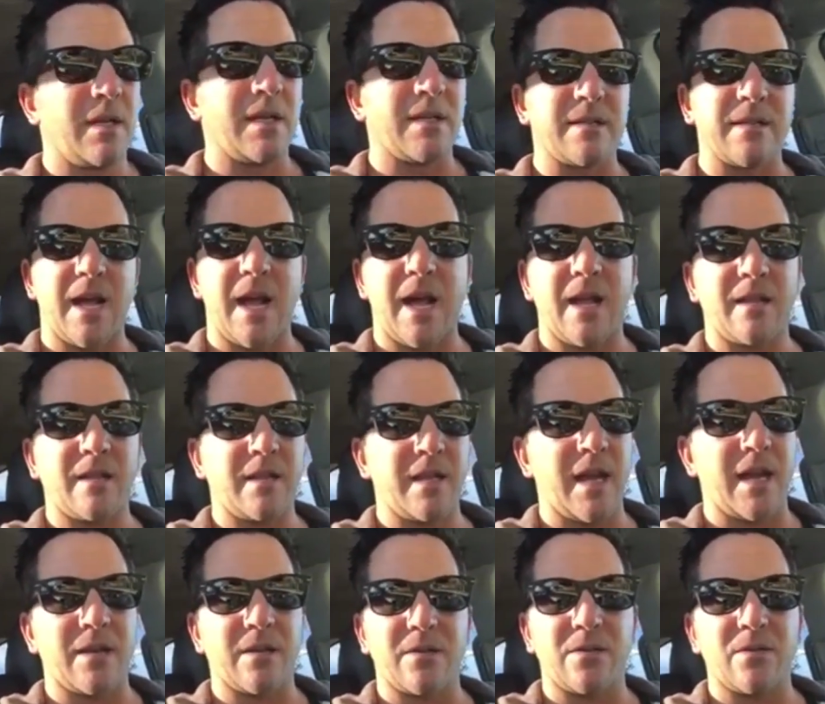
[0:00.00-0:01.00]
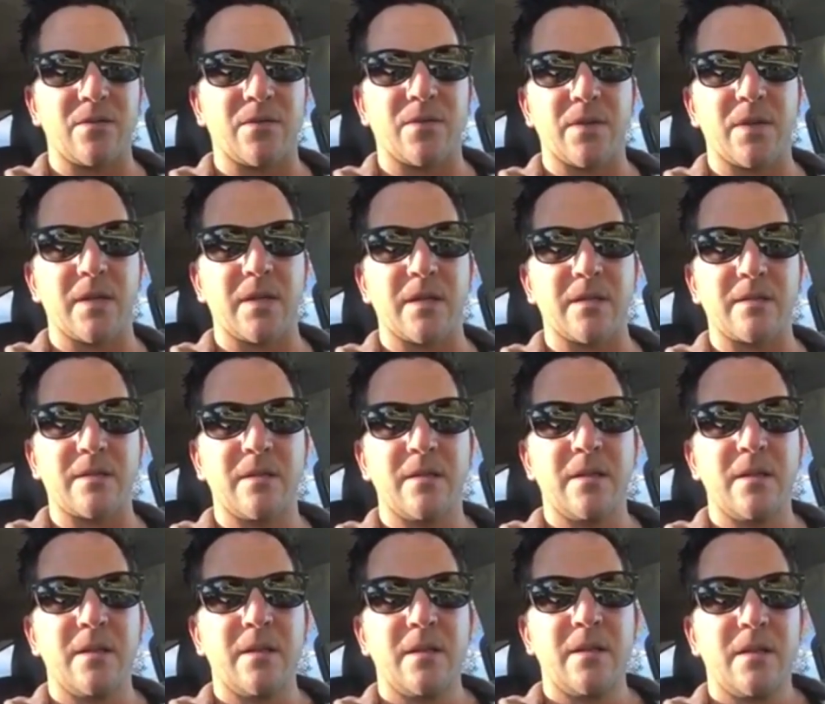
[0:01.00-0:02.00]
it's not the attitude for this.
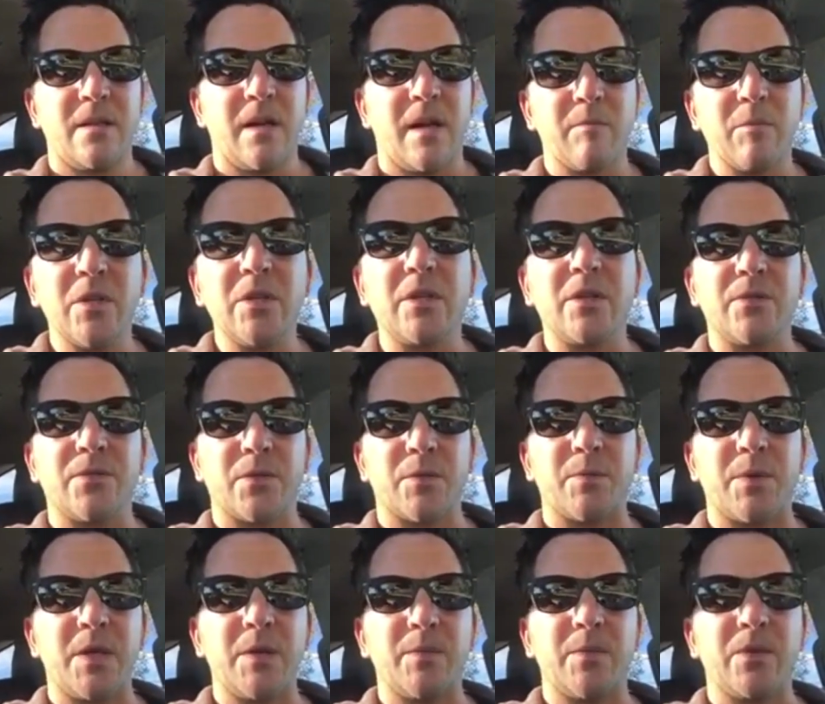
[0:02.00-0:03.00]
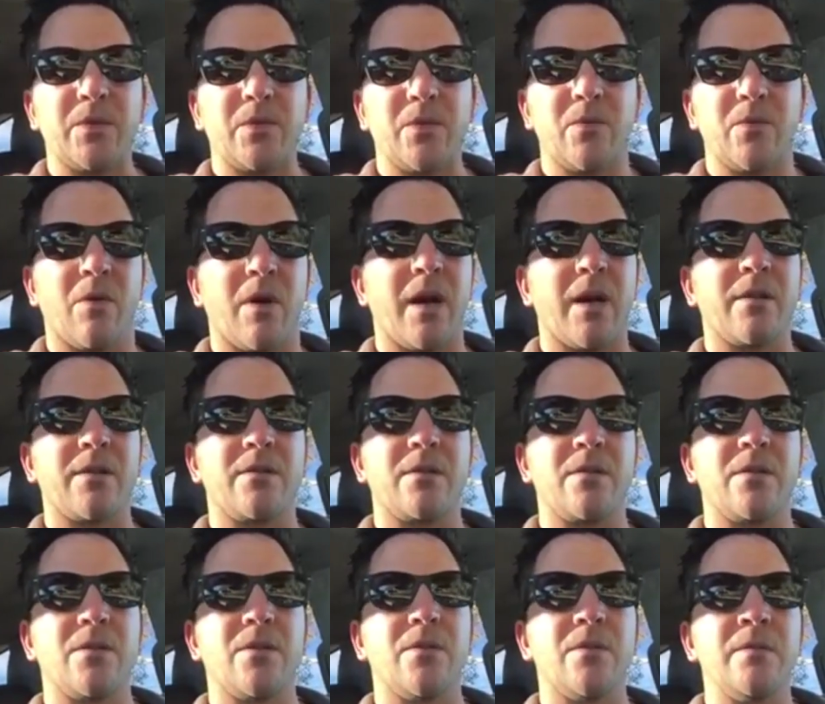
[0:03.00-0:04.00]
I'm looking for people who want
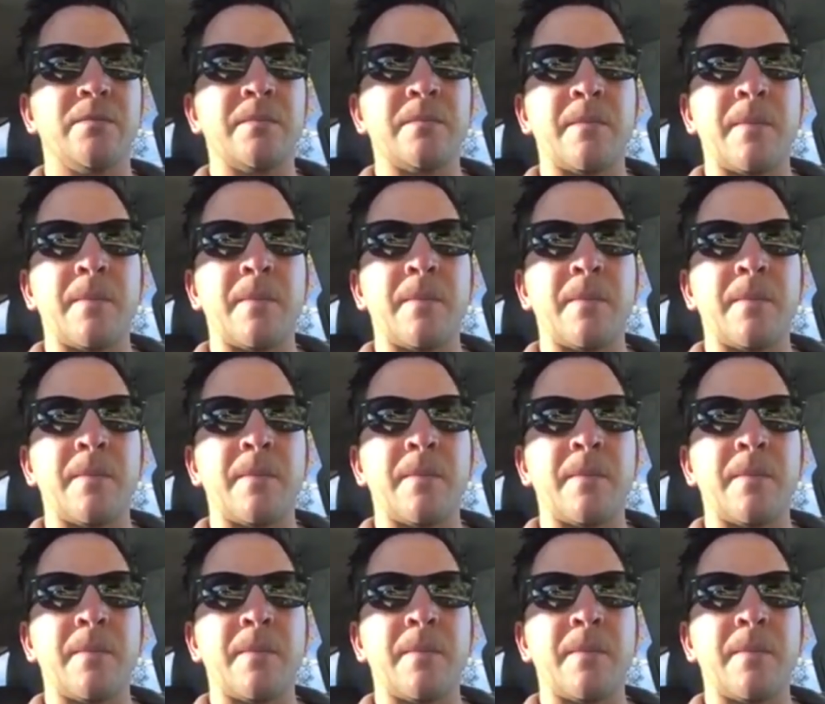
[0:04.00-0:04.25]
to